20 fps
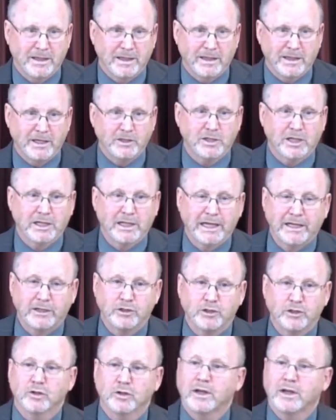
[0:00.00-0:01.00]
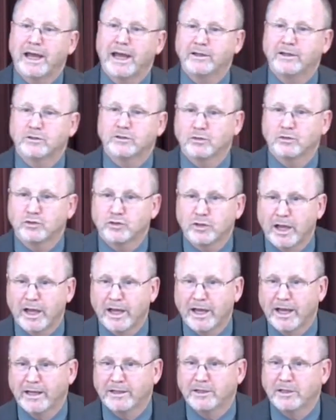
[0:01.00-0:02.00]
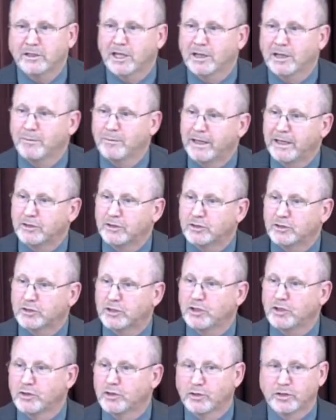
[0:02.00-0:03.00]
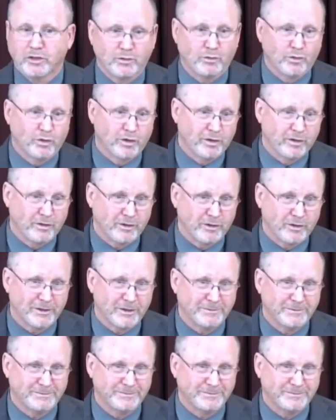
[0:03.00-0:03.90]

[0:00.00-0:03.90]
He said, Let your light so shine that they may see your good works